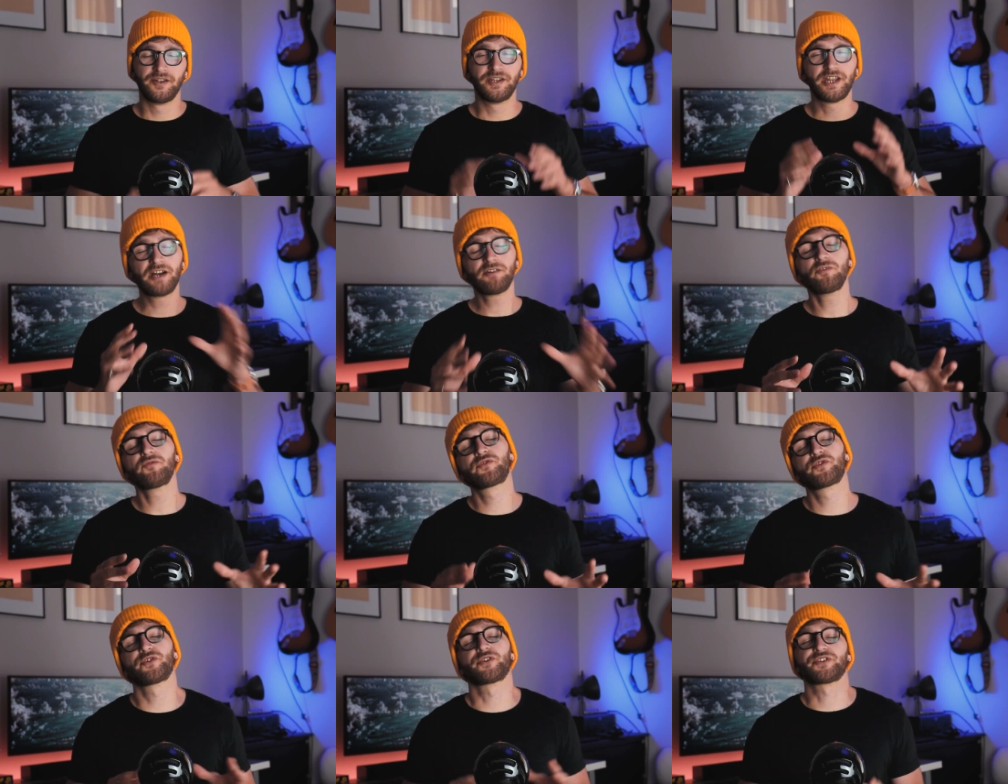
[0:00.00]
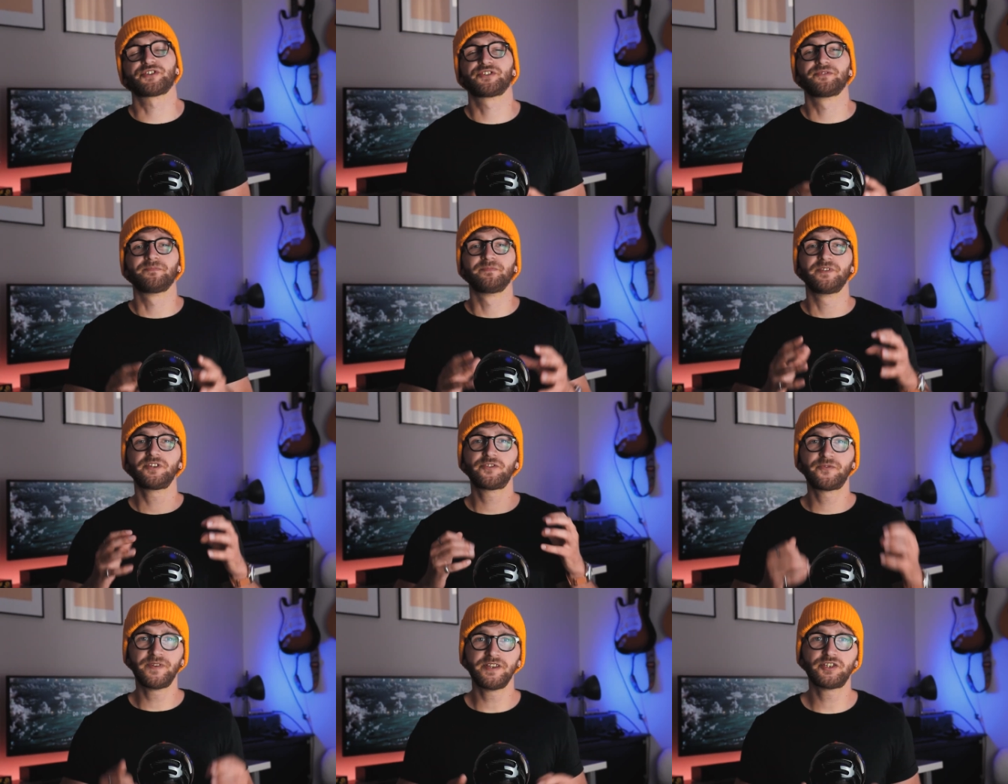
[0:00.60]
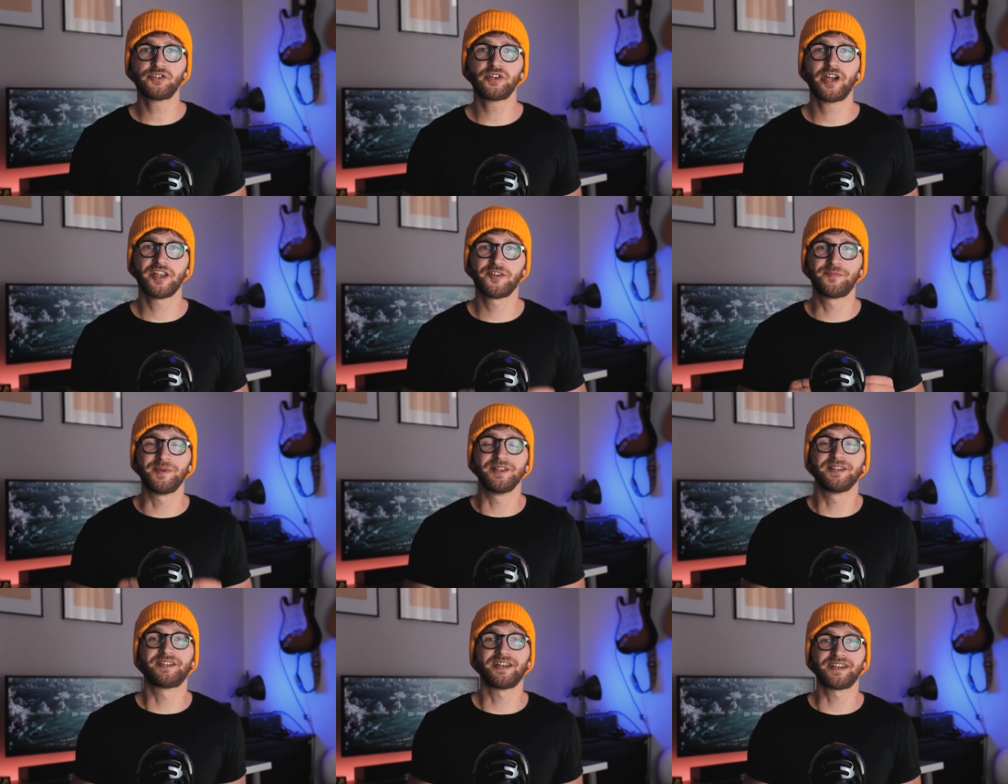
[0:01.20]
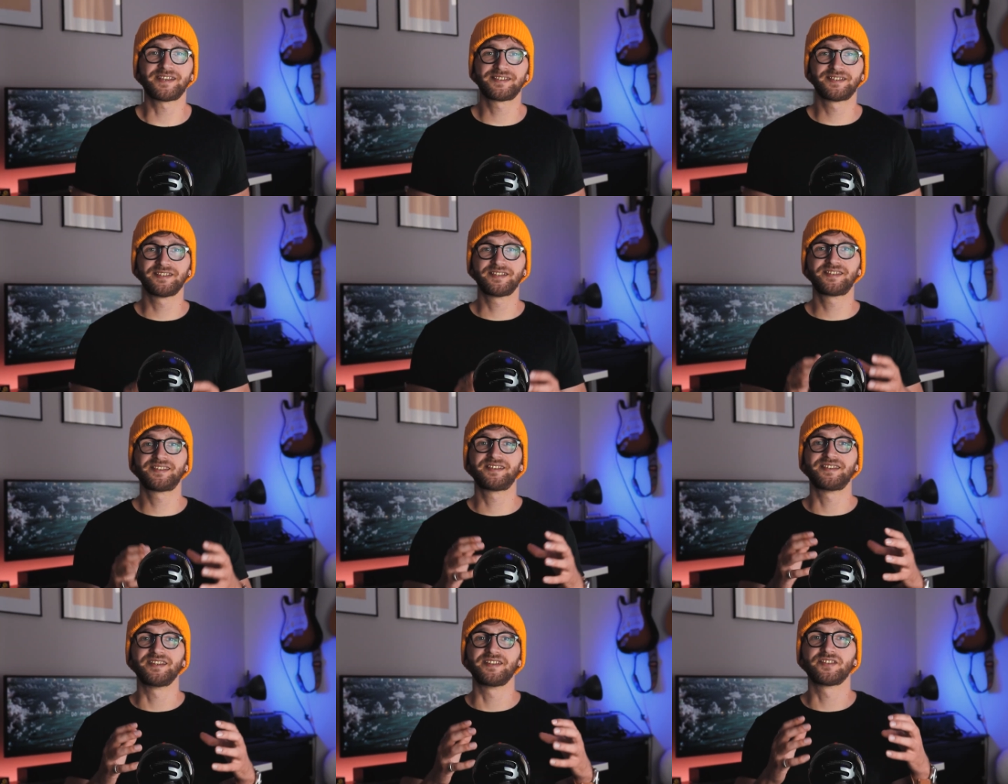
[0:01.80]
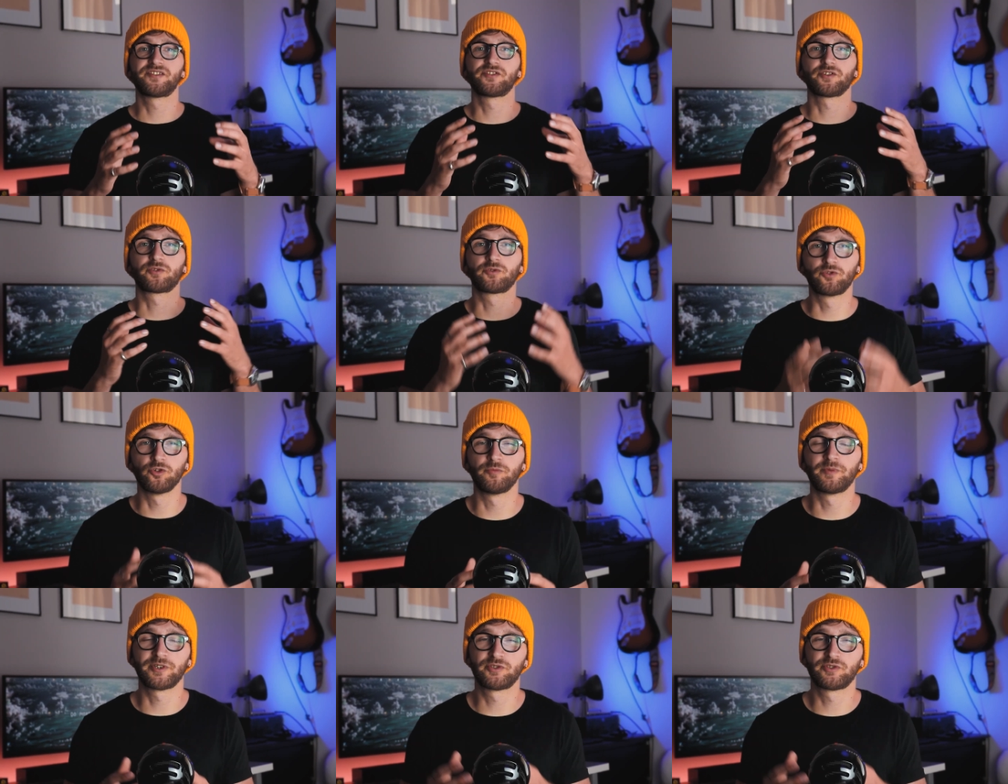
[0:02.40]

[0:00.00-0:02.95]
Now, of course, this feature has been tested since October